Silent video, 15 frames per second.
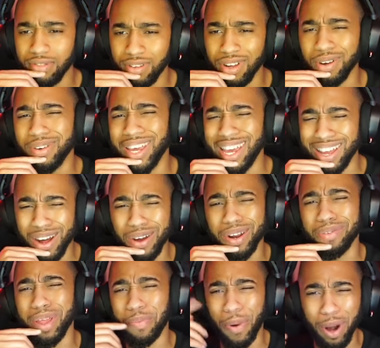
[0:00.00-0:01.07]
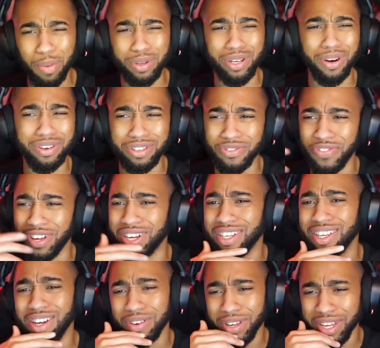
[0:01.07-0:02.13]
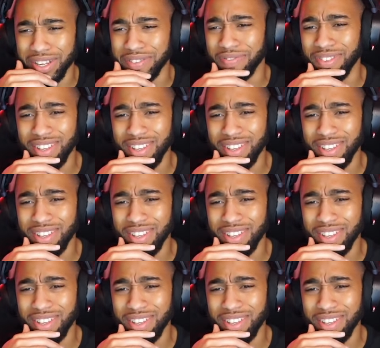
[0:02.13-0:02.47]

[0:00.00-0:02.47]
Okay, hold up, that part was hard as fuck. Okay.